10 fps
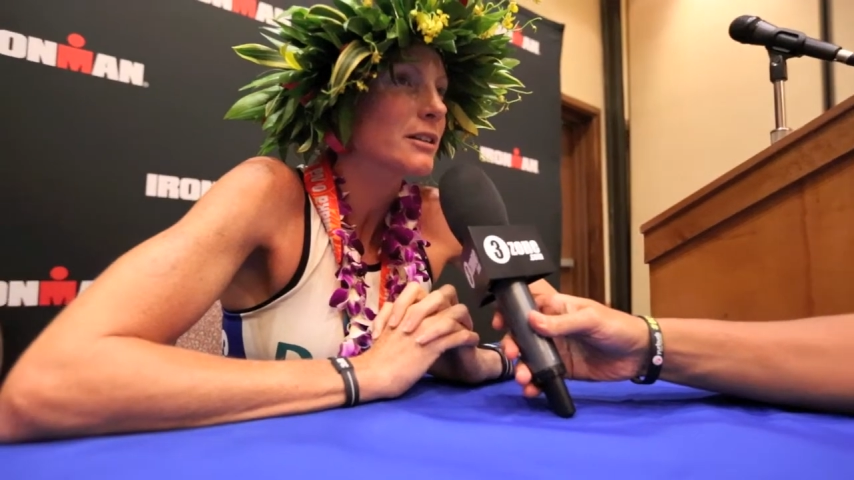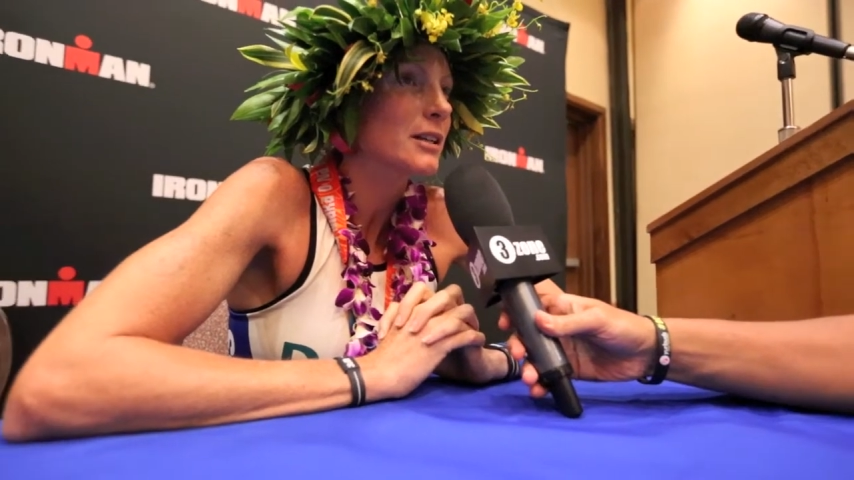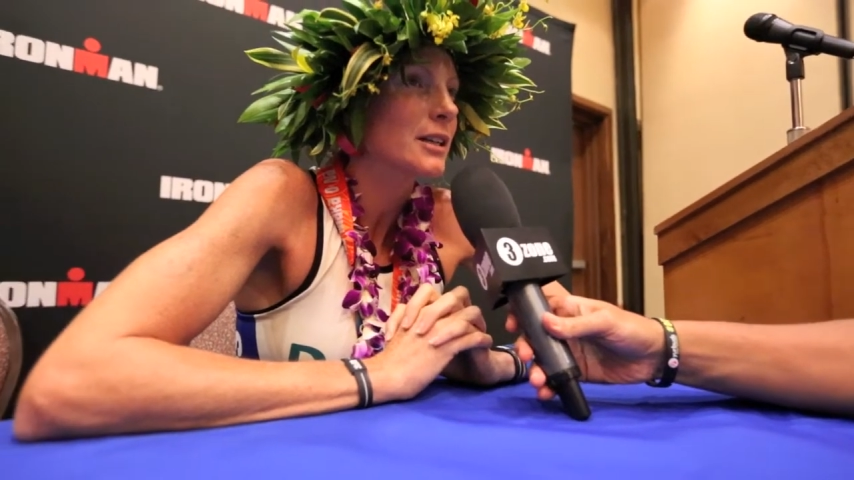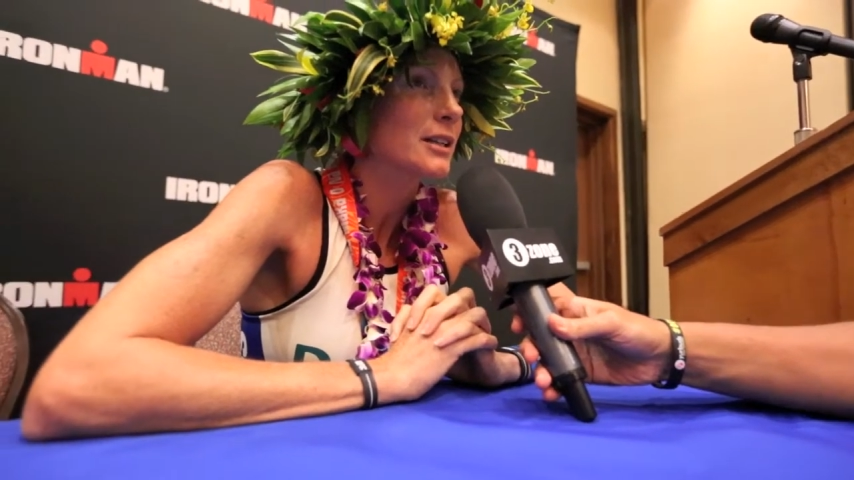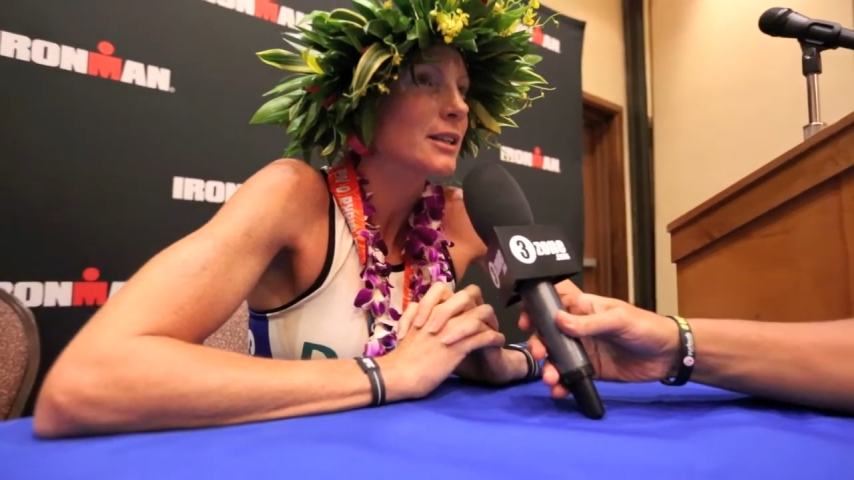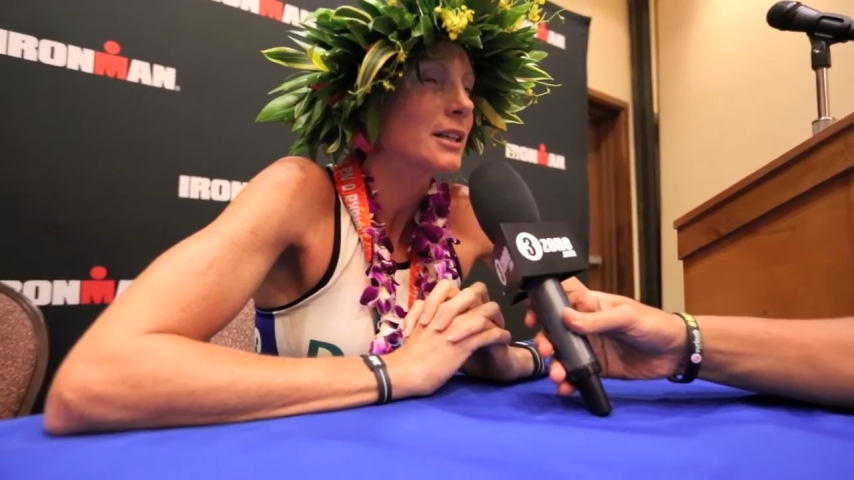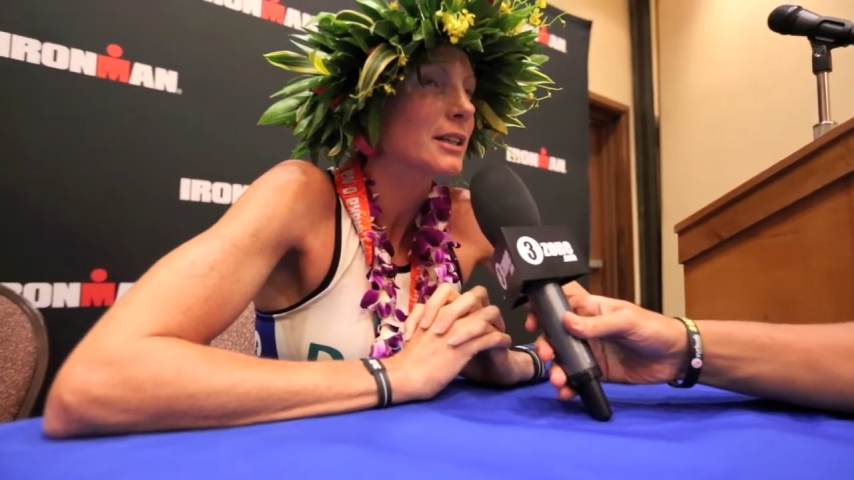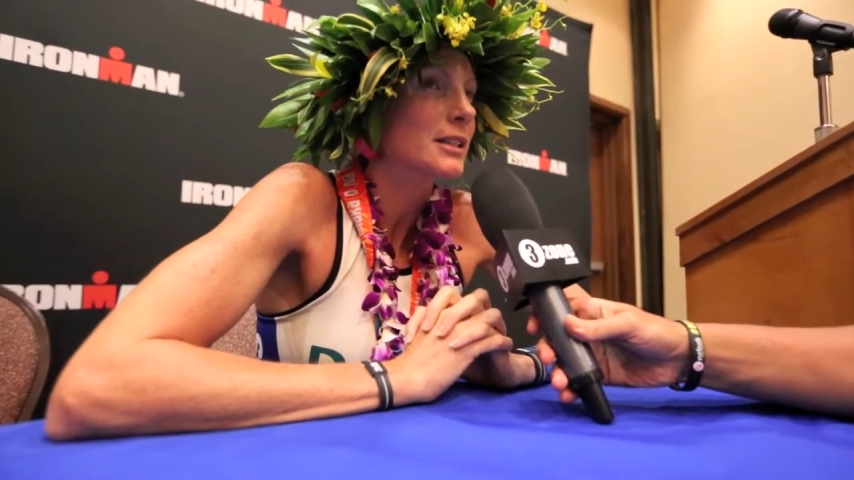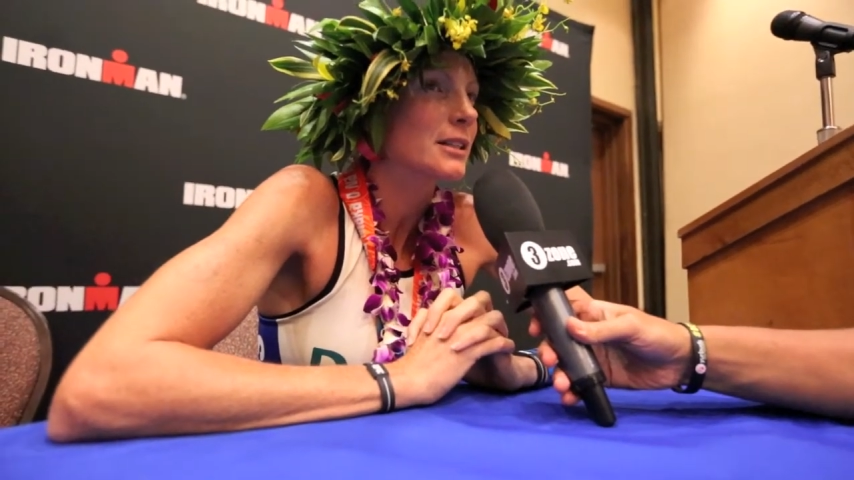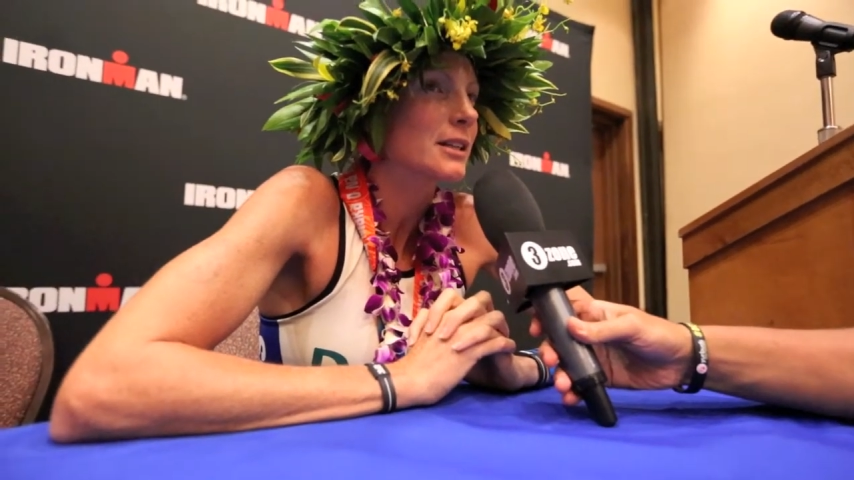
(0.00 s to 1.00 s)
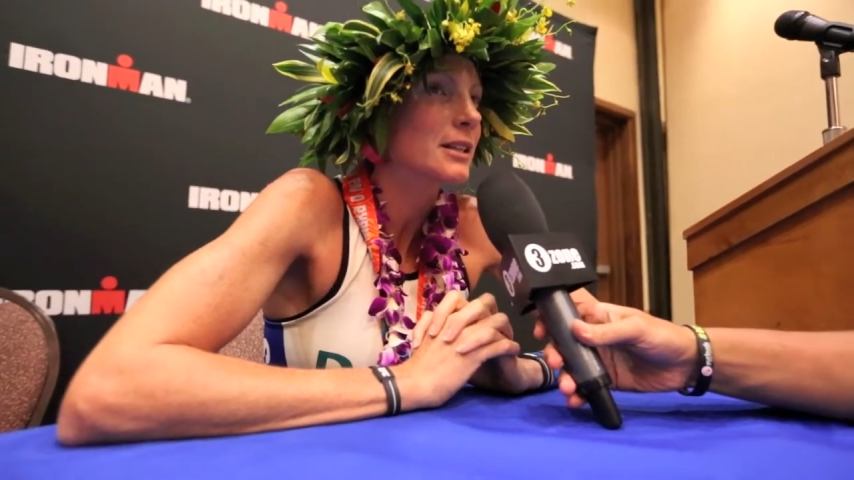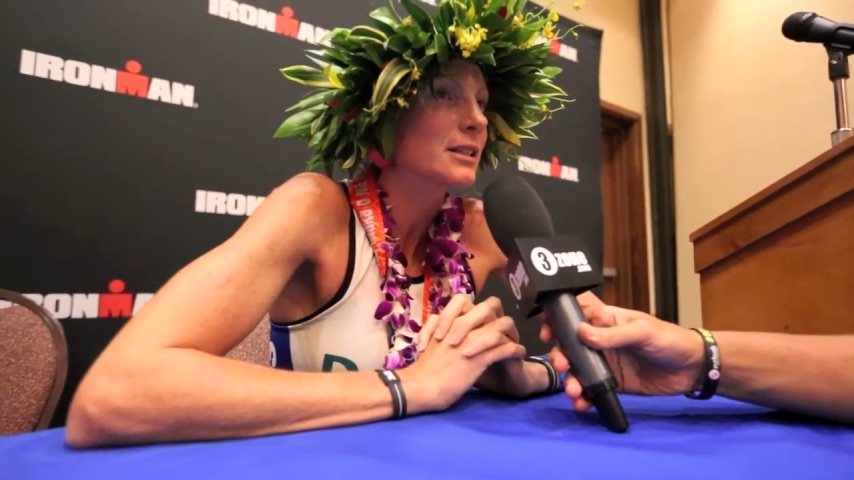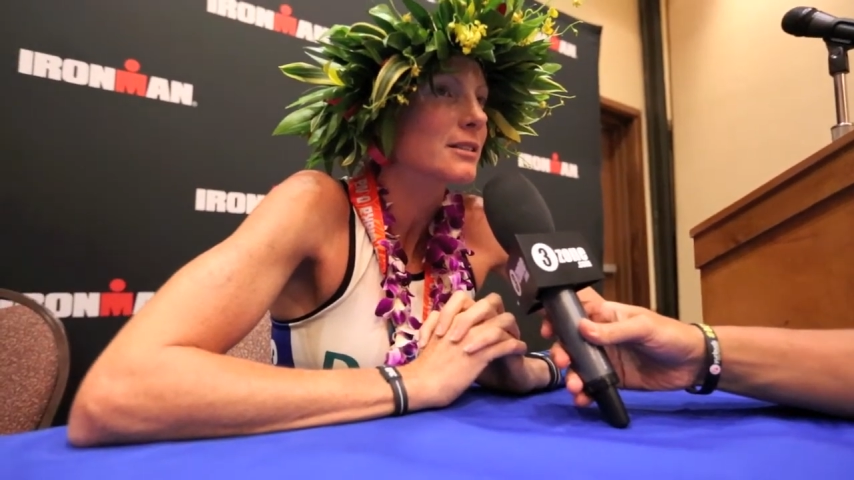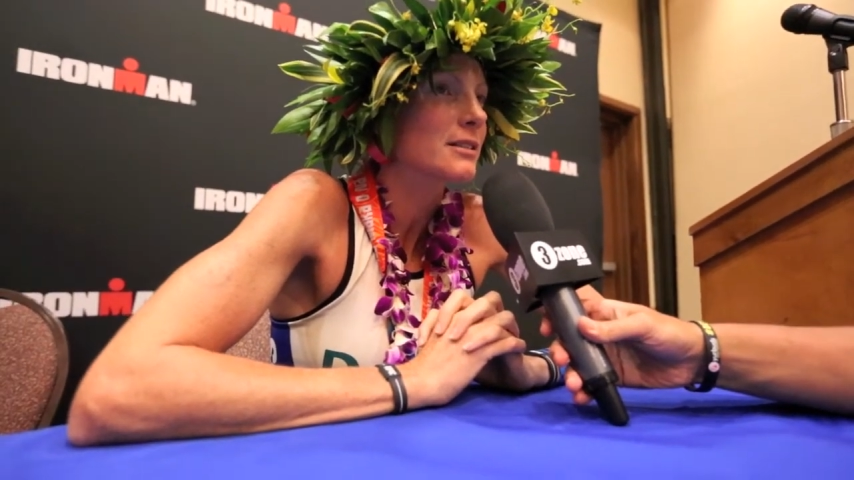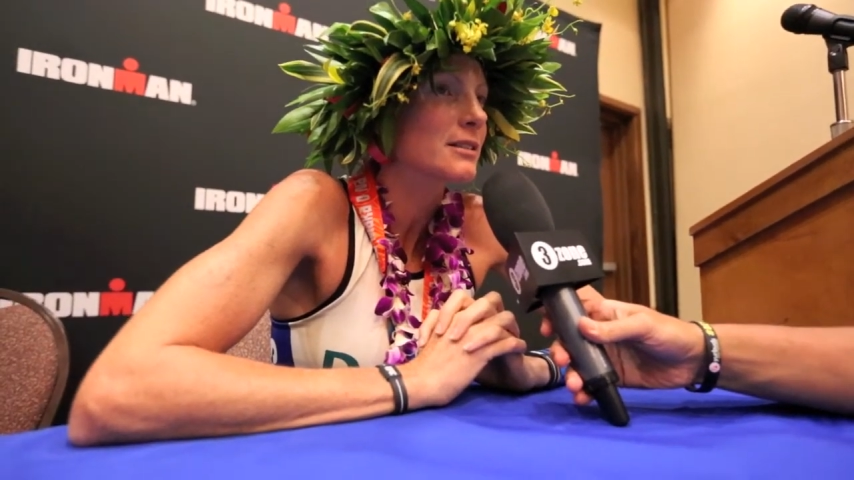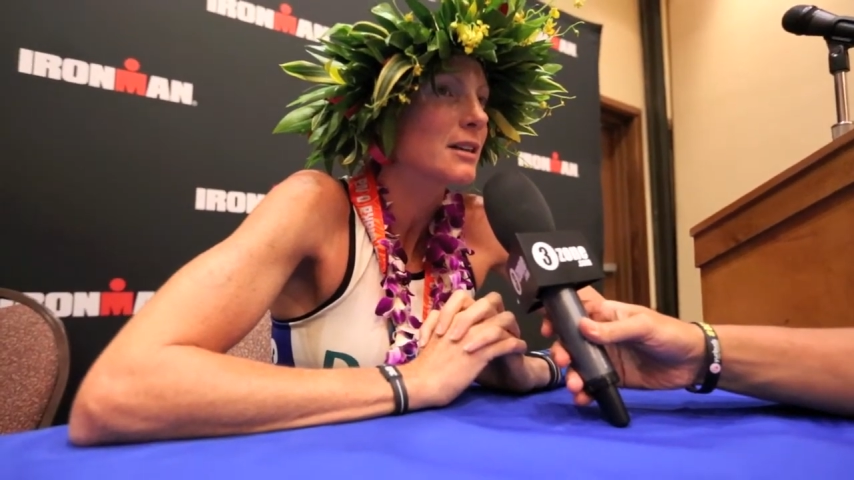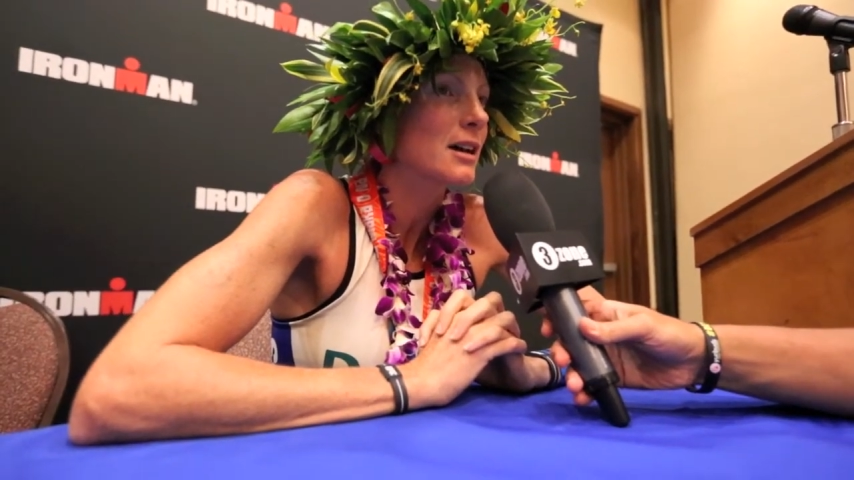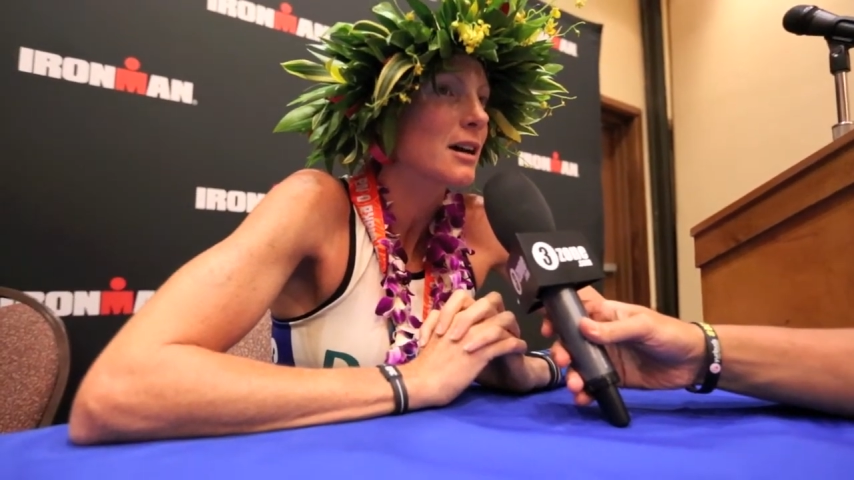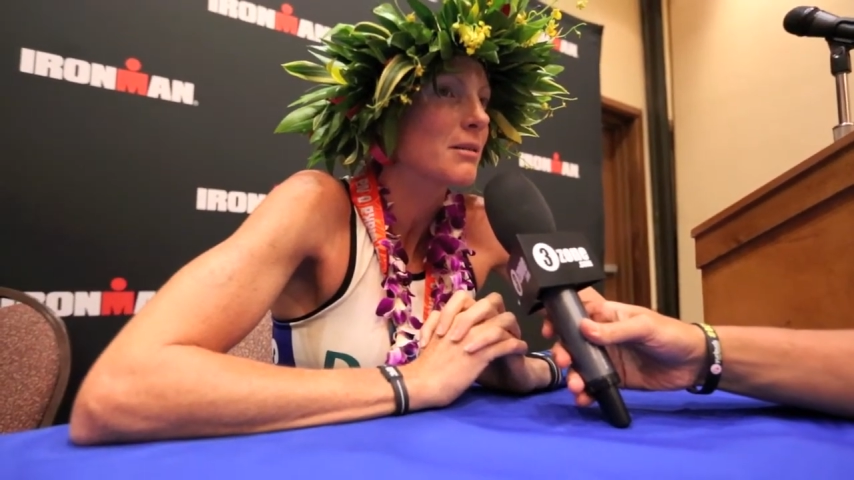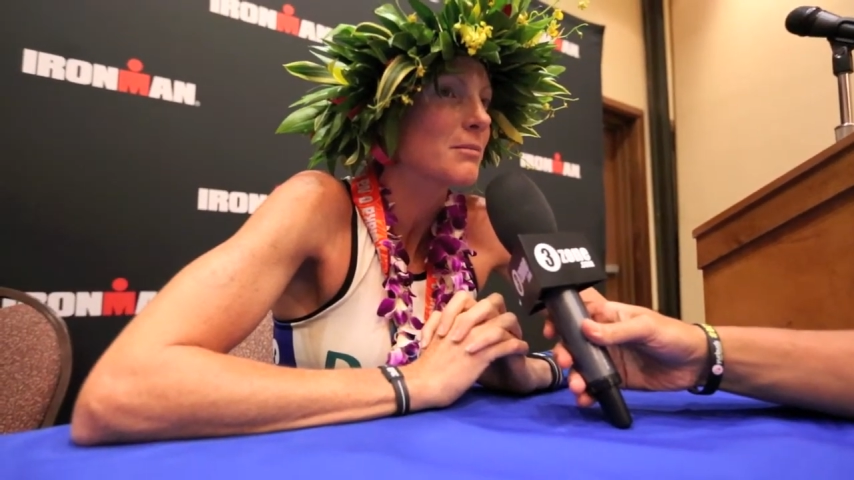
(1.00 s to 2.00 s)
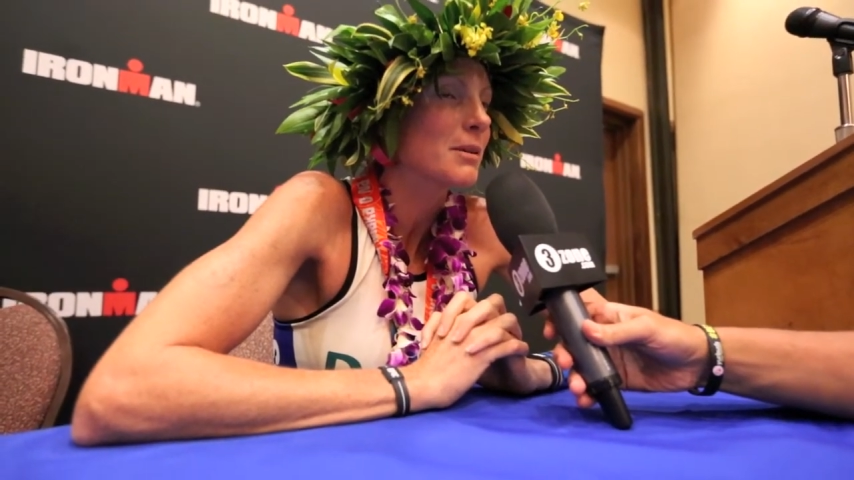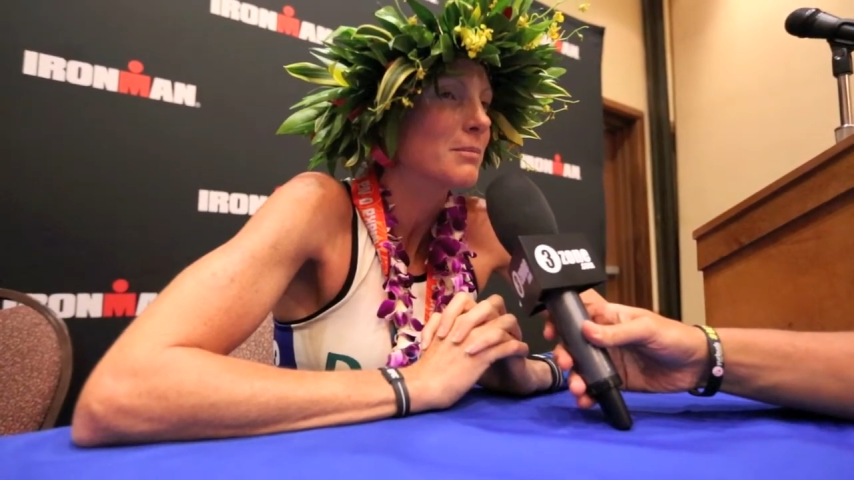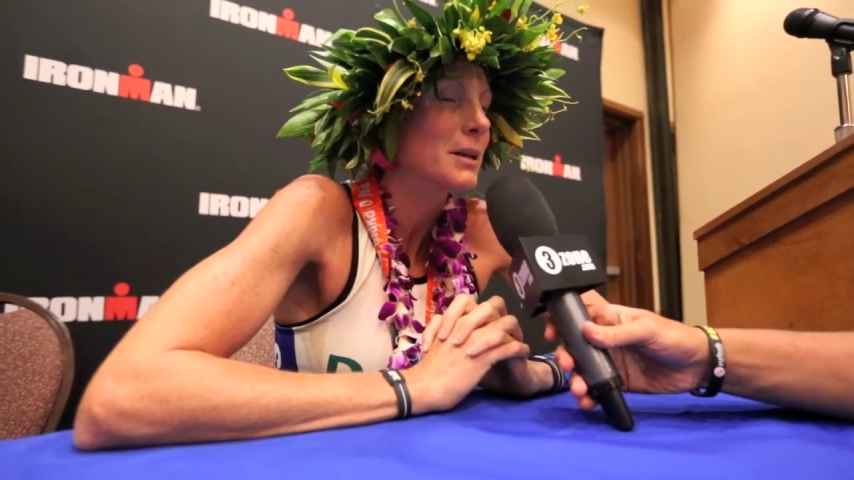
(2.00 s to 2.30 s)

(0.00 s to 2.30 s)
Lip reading: and I think it is a